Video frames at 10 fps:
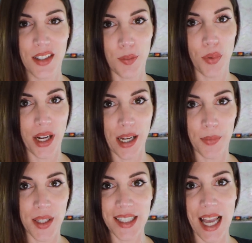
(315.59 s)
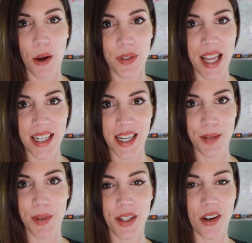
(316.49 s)
to break up the sound
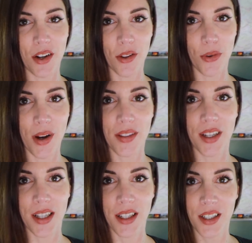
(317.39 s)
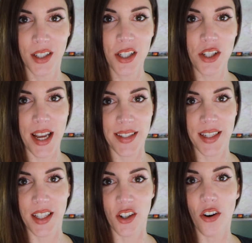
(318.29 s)
deadening material throughout the chassis of the